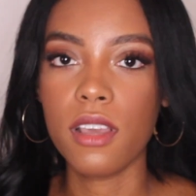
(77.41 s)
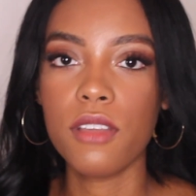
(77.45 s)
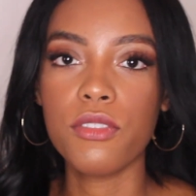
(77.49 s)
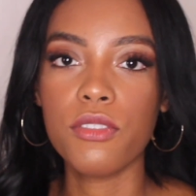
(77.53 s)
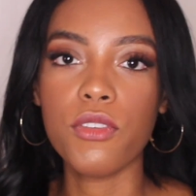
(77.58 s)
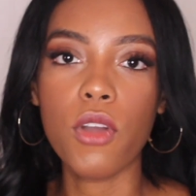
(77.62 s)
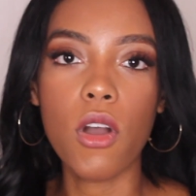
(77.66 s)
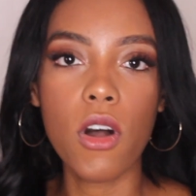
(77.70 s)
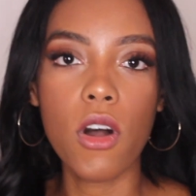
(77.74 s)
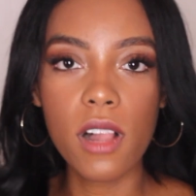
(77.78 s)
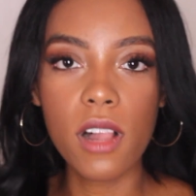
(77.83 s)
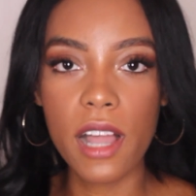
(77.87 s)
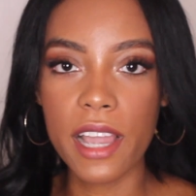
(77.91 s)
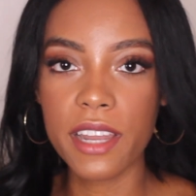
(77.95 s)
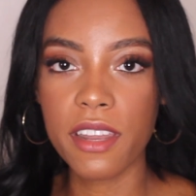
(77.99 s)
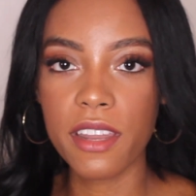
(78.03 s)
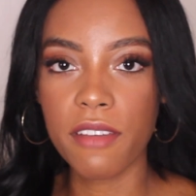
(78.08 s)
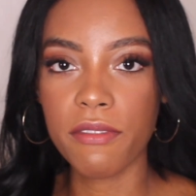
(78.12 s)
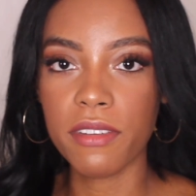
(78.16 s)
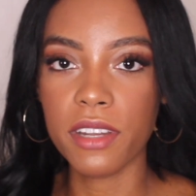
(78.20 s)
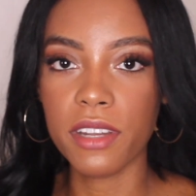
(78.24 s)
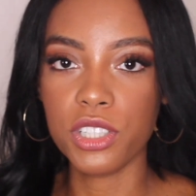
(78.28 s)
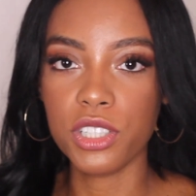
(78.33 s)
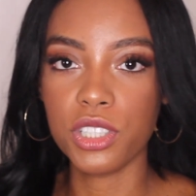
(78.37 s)
They're all high
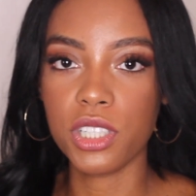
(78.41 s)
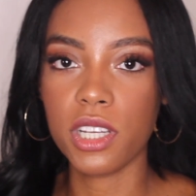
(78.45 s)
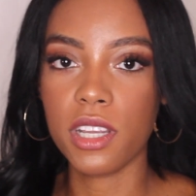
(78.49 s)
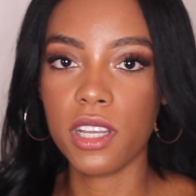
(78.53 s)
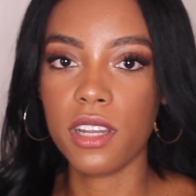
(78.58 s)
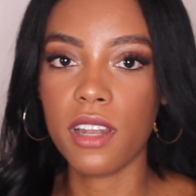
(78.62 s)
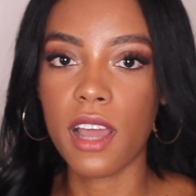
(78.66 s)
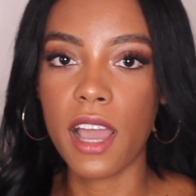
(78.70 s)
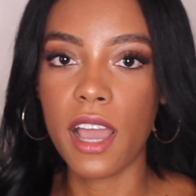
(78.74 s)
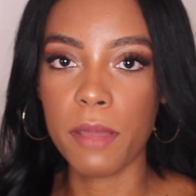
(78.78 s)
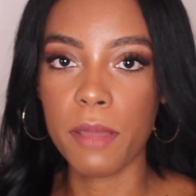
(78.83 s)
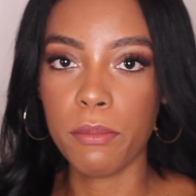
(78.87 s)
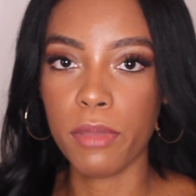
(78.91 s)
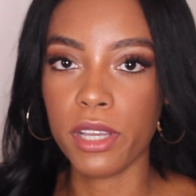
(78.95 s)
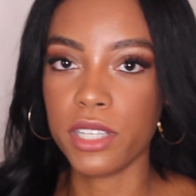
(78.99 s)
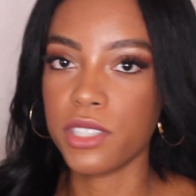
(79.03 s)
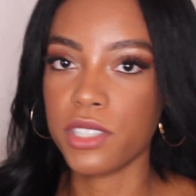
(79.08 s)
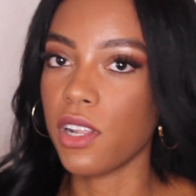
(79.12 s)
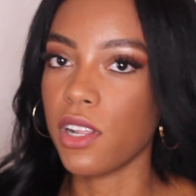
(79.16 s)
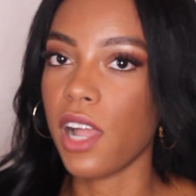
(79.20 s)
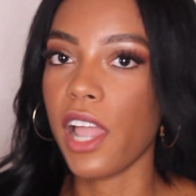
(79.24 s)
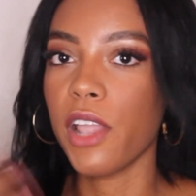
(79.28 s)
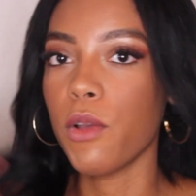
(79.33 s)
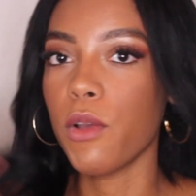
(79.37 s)
definition, high
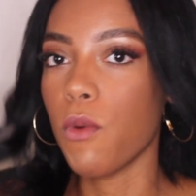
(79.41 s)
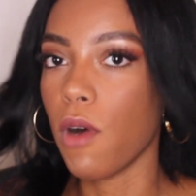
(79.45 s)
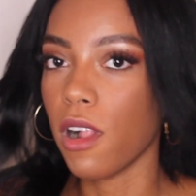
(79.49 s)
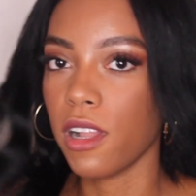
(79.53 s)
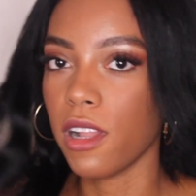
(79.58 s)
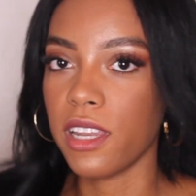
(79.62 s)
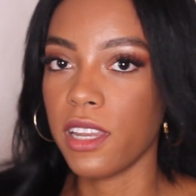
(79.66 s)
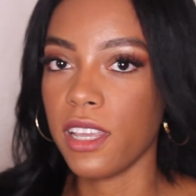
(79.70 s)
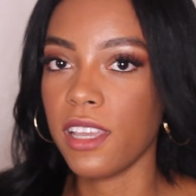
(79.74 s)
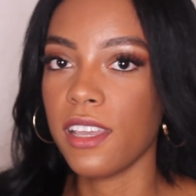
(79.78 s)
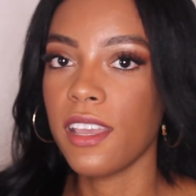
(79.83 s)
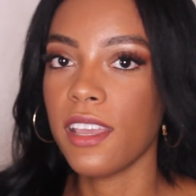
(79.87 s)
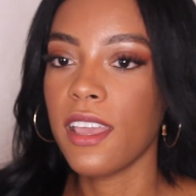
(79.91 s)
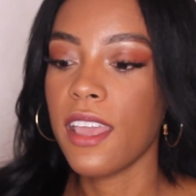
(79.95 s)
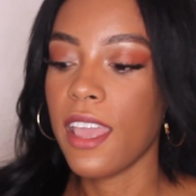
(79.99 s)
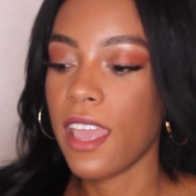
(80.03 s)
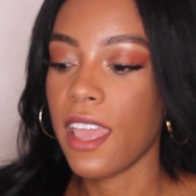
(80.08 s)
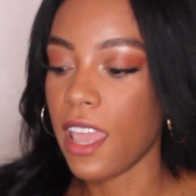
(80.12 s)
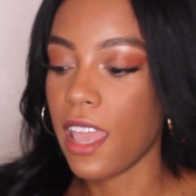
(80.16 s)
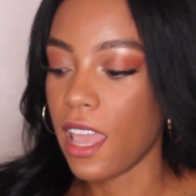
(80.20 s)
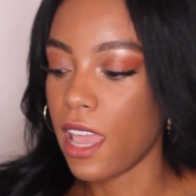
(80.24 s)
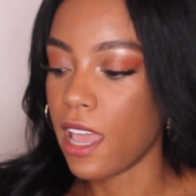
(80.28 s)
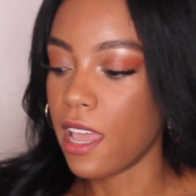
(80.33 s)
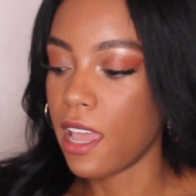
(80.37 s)
pixel, high quality,
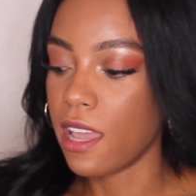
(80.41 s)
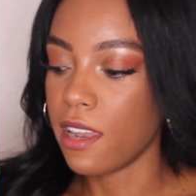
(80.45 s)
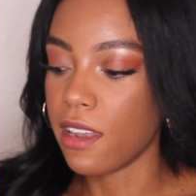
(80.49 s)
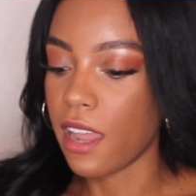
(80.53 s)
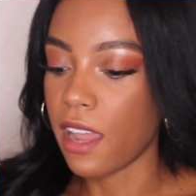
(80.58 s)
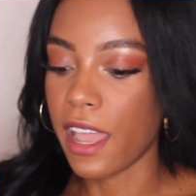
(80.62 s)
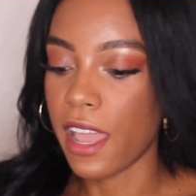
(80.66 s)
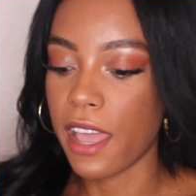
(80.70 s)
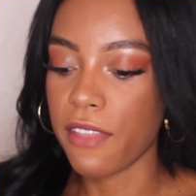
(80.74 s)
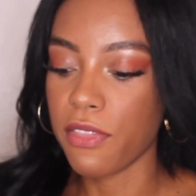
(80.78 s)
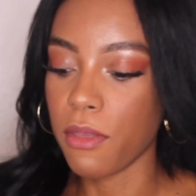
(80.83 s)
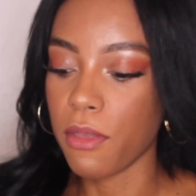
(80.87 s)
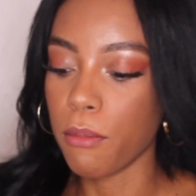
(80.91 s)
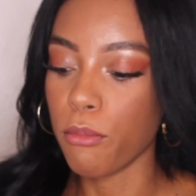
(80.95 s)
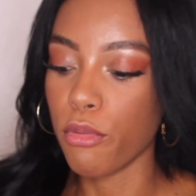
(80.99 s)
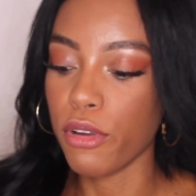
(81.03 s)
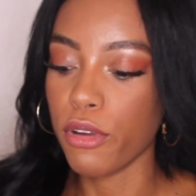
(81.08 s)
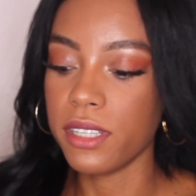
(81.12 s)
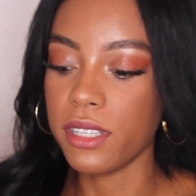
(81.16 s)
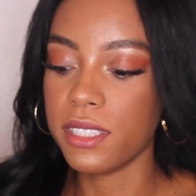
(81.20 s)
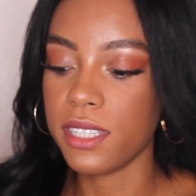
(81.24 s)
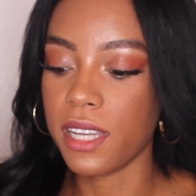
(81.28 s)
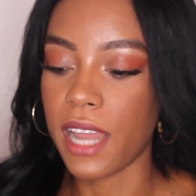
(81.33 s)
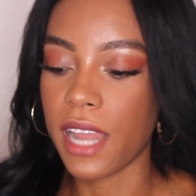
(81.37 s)
and I had them
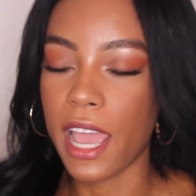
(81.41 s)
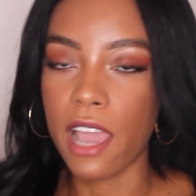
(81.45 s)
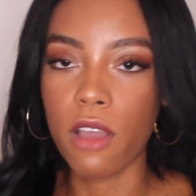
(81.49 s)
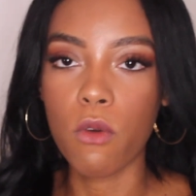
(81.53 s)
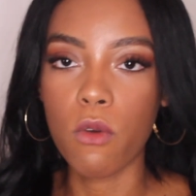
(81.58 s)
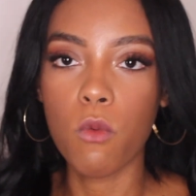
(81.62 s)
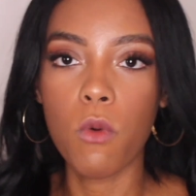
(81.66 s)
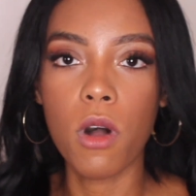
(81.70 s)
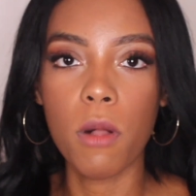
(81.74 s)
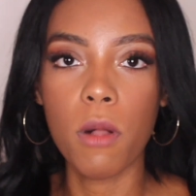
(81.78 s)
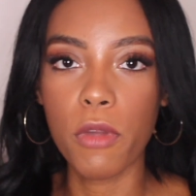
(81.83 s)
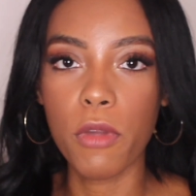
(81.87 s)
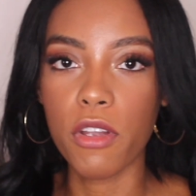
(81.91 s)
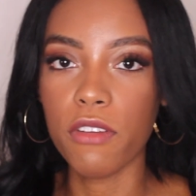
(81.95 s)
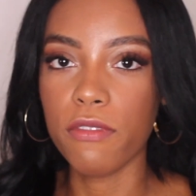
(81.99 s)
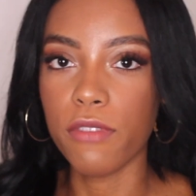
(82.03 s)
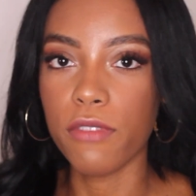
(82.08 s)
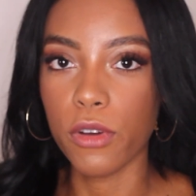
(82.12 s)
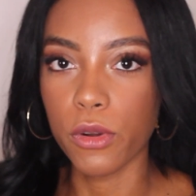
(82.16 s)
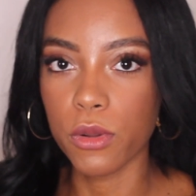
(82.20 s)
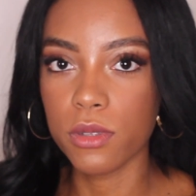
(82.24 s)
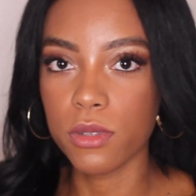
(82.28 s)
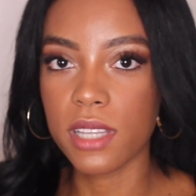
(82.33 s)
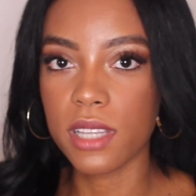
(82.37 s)
printed at Walmart
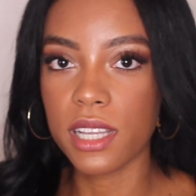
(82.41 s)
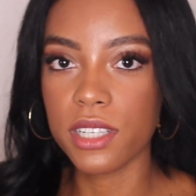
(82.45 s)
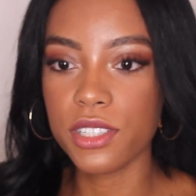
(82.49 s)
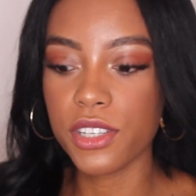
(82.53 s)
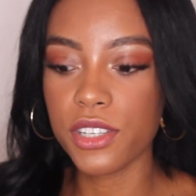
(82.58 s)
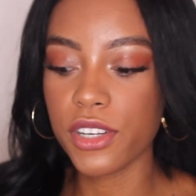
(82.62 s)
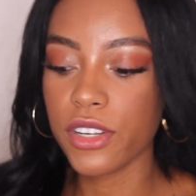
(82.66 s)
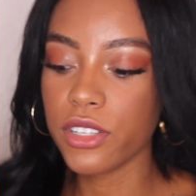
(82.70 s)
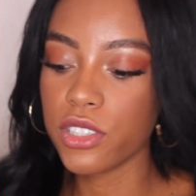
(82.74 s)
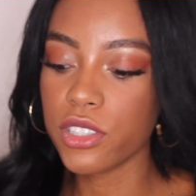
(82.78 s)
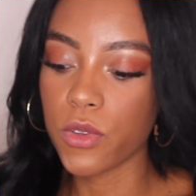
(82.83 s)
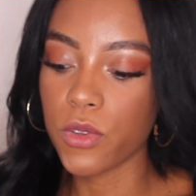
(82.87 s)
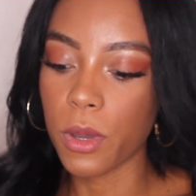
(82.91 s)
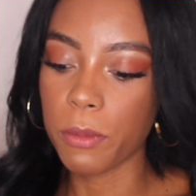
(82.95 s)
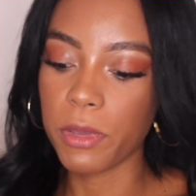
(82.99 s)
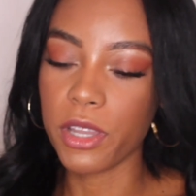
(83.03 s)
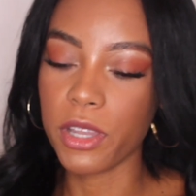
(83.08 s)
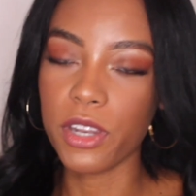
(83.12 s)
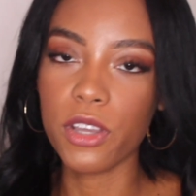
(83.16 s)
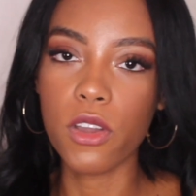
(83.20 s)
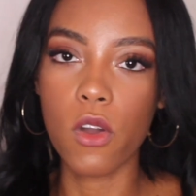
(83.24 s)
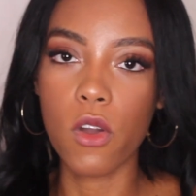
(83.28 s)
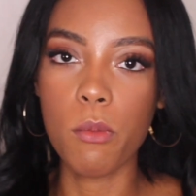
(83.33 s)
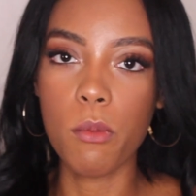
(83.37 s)
Photo Center. So I'm
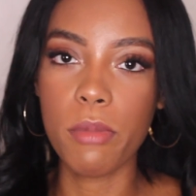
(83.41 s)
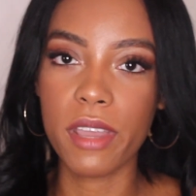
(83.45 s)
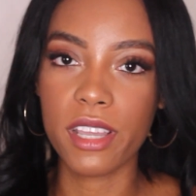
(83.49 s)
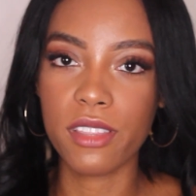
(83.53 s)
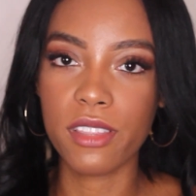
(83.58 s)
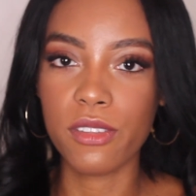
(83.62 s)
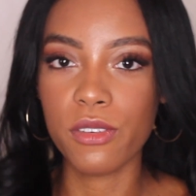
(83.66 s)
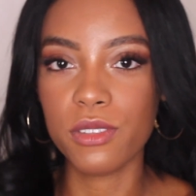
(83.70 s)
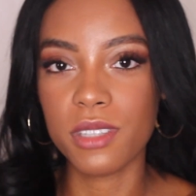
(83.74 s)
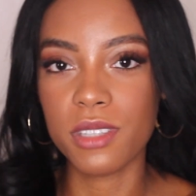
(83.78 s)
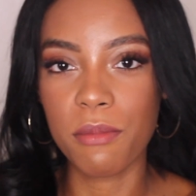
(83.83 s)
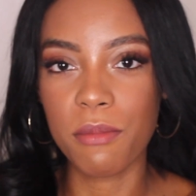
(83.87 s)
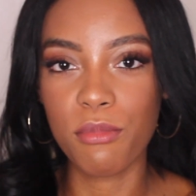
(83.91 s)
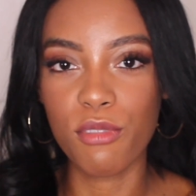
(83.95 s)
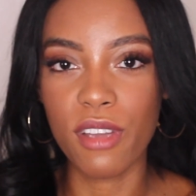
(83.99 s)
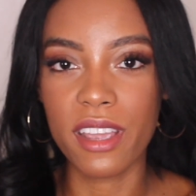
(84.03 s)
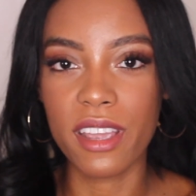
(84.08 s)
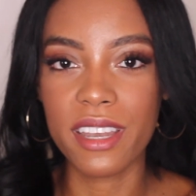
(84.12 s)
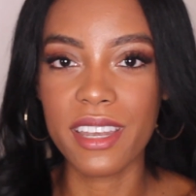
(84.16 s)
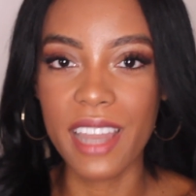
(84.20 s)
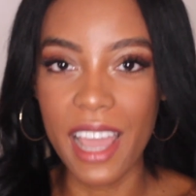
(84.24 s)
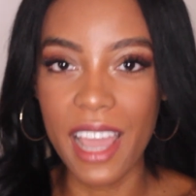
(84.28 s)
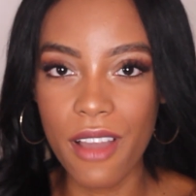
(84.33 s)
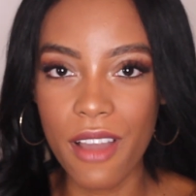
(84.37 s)
going to go and pick those up
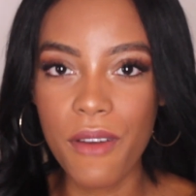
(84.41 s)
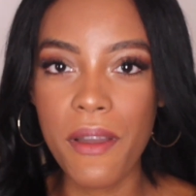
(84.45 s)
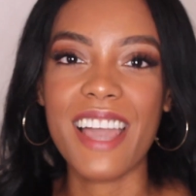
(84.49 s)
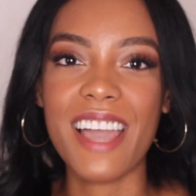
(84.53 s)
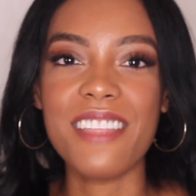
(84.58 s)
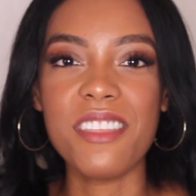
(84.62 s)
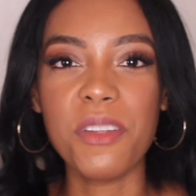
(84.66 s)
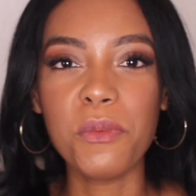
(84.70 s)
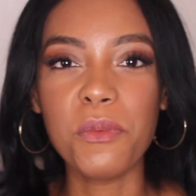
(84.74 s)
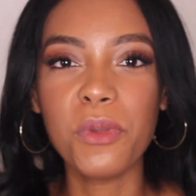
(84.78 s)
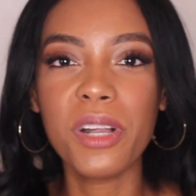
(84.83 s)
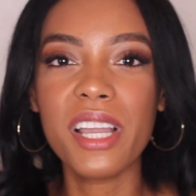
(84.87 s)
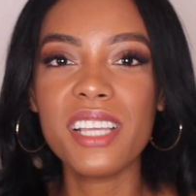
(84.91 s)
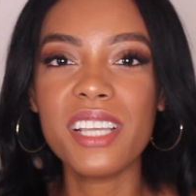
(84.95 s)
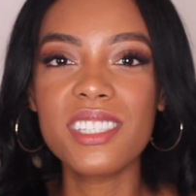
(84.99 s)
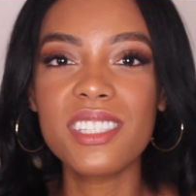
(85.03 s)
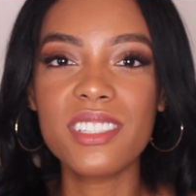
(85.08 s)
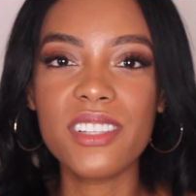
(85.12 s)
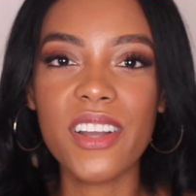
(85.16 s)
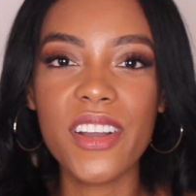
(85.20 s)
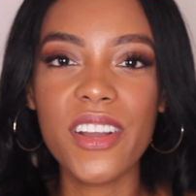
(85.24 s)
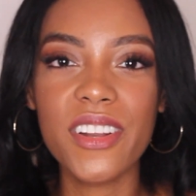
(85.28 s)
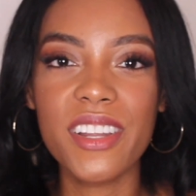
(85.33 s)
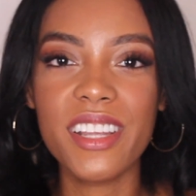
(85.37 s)
right now, and then we'll get
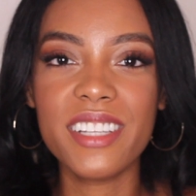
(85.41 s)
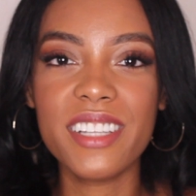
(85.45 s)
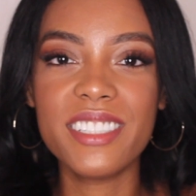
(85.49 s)
started